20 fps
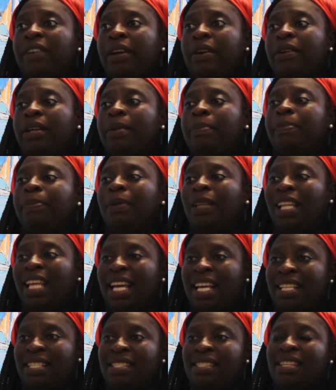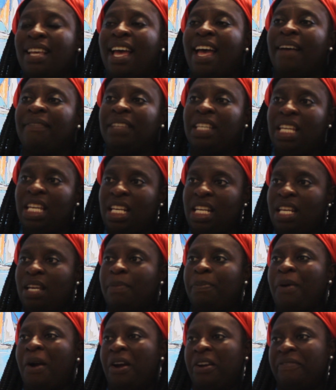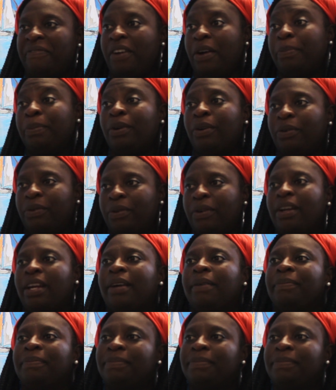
very blessed to have Kenny a part of our program.